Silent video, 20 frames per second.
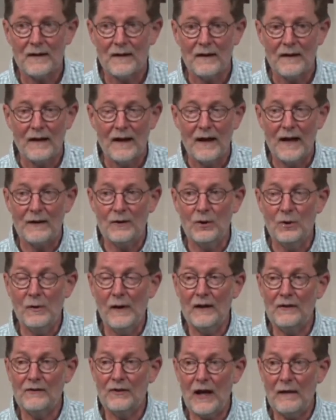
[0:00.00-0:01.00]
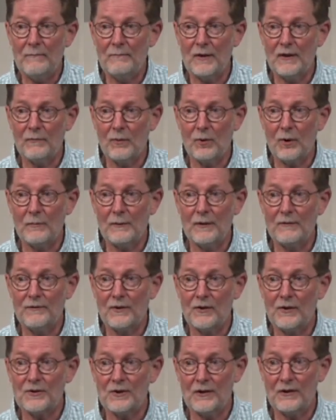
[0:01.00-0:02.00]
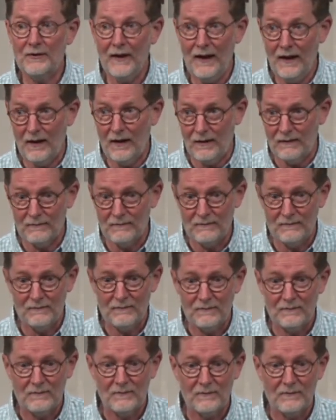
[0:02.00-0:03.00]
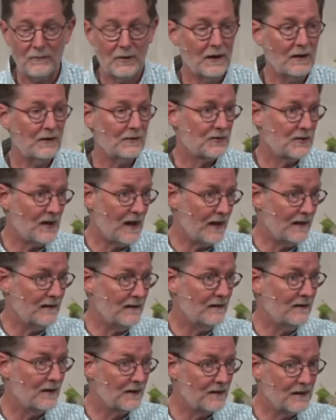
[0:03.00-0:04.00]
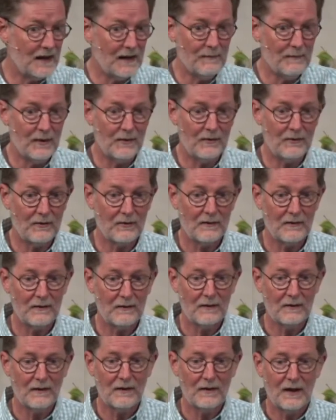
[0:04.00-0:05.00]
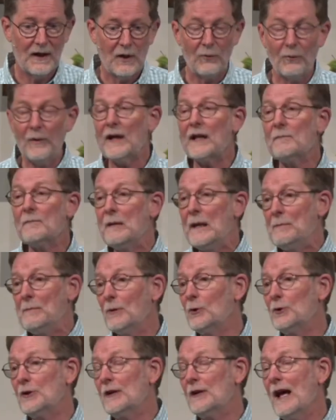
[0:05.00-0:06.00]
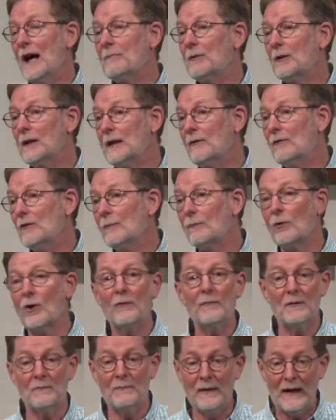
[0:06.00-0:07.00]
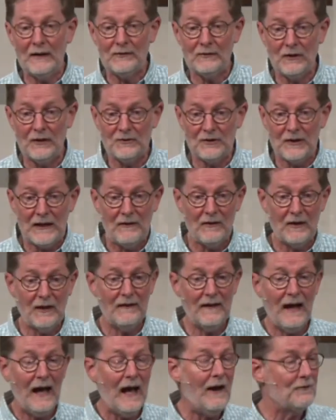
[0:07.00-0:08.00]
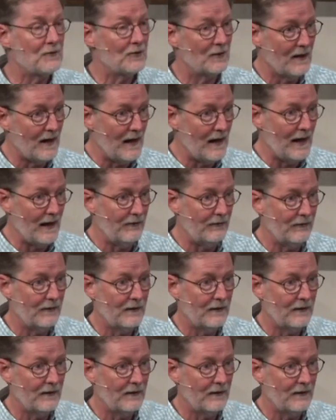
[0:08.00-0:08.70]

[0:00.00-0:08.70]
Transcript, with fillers: And who ends up in the Mormon version of hell? Well, Satan, the demons, wicked people who do not believe in the Mormon message, even in the afterlife,